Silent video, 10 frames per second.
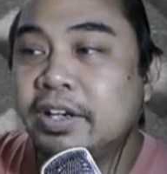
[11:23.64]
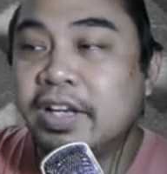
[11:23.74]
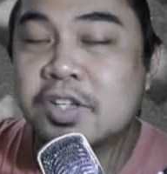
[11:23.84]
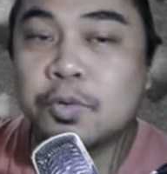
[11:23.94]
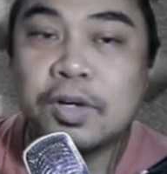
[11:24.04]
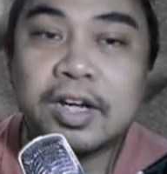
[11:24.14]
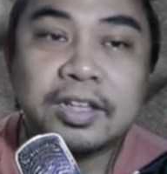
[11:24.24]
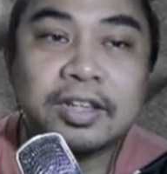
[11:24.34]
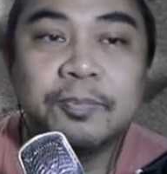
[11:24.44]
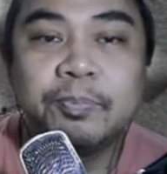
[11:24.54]
guess what?
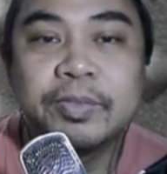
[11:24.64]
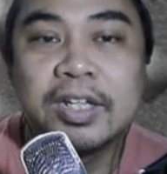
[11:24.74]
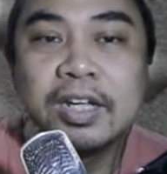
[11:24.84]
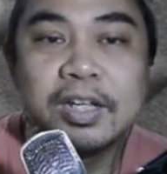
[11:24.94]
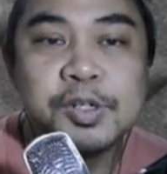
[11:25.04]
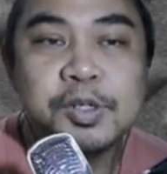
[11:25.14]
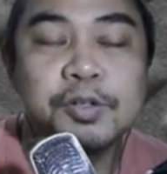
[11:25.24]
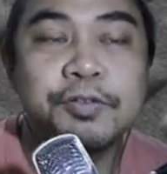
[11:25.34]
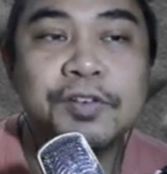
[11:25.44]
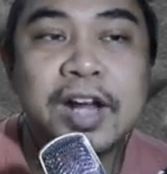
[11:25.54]

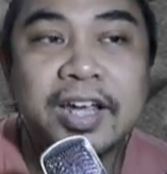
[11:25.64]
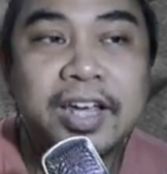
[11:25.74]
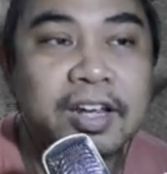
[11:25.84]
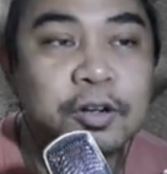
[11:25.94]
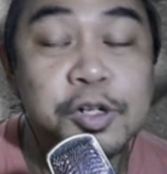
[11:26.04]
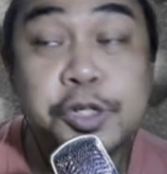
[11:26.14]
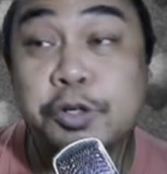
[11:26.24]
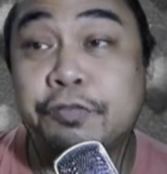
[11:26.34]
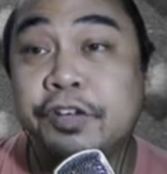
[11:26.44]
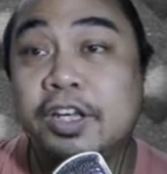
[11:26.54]
Shufraken or
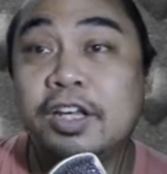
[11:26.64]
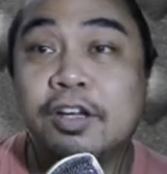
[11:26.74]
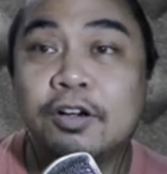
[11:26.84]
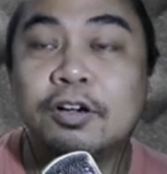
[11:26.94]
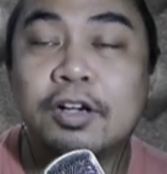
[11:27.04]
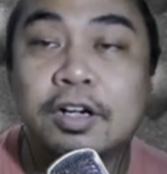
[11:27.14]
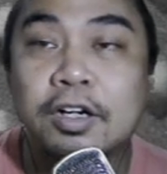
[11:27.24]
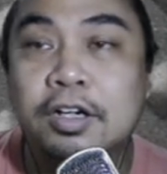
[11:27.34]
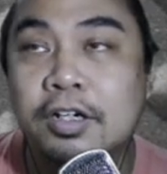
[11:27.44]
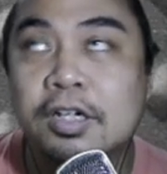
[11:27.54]
Shufi
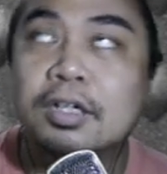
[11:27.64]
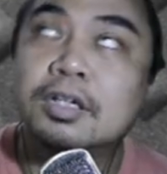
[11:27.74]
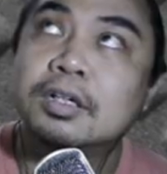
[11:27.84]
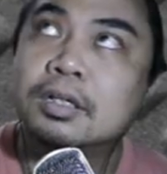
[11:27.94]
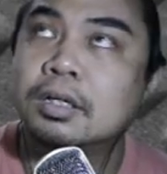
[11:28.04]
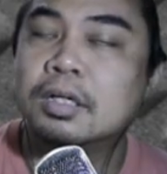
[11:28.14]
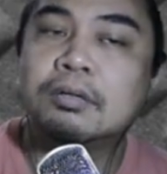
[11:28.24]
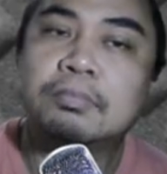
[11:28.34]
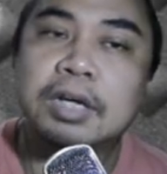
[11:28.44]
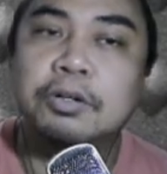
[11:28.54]
or um,
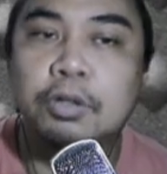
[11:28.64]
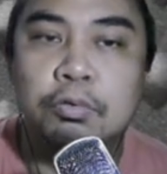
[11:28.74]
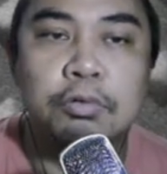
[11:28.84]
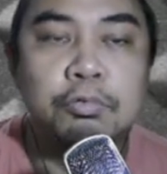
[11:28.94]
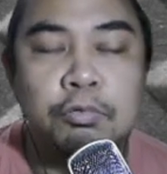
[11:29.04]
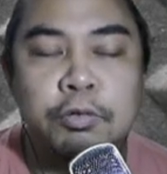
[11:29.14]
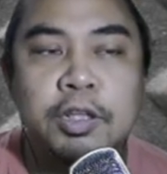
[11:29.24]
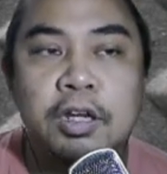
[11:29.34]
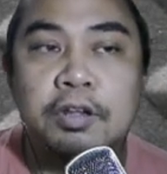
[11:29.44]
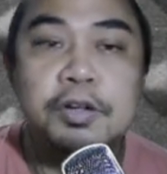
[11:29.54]
I don't know what, what the
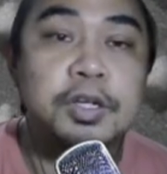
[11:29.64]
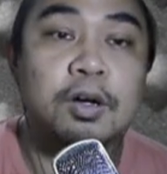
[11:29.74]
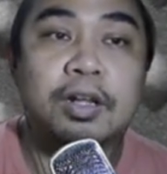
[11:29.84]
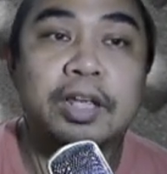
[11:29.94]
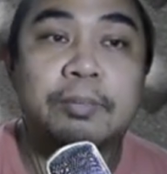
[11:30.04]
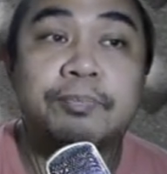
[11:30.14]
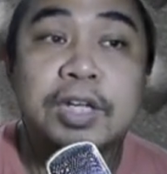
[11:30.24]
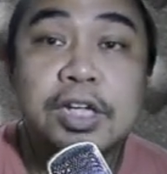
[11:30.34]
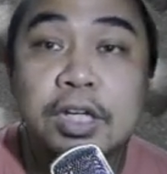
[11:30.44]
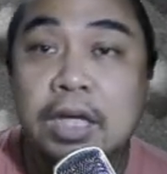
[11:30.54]
others call him.
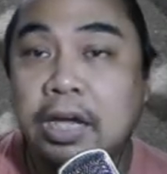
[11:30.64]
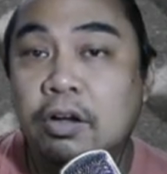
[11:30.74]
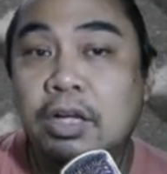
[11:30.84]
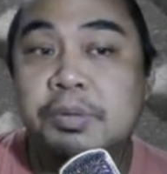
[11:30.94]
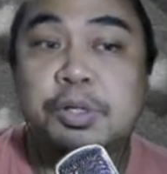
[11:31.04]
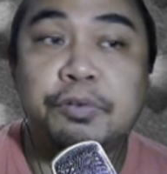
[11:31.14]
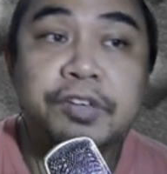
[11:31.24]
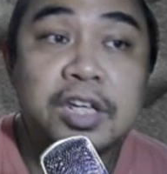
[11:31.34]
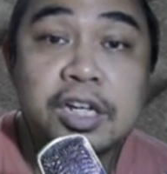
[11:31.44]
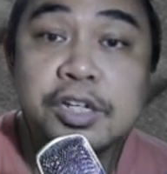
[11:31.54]
I call him Shufi.
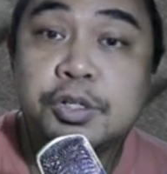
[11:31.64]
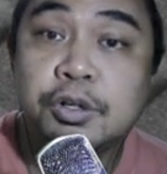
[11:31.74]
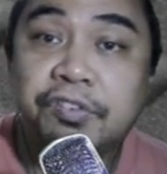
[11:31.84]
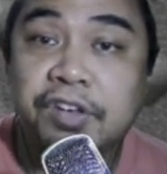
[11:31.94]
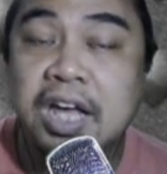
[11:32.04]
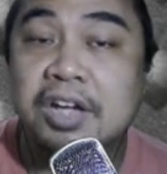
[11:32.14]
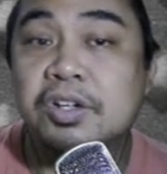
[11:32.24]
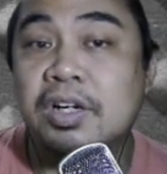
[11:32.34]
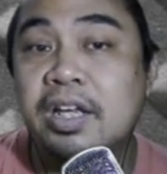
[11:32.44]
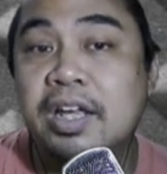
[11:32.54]
Shufi
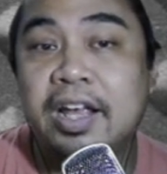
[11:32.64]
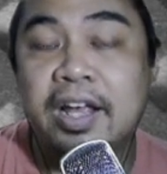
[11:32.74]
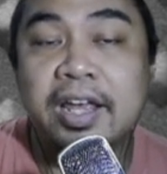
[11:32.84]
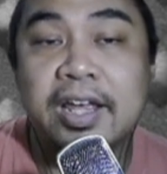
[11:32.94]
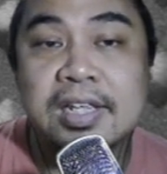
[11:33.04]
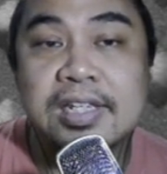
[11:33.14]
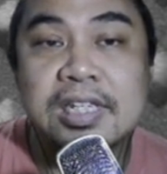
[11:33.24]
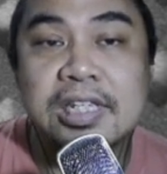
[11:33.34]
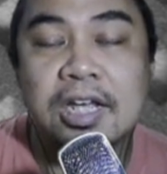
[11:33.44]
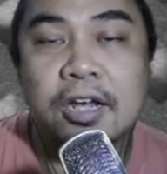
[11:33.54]
actually
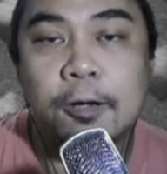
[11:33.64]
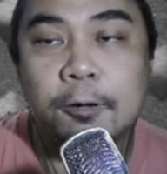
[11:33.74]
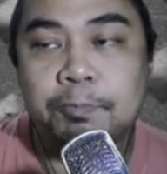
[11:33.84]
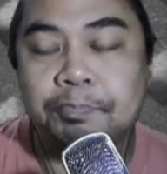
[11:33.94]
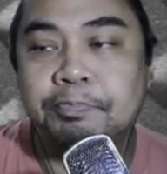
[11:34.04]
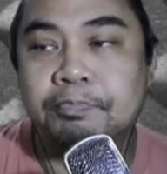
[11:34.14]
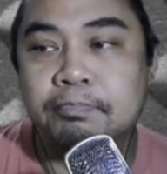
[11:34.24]
is um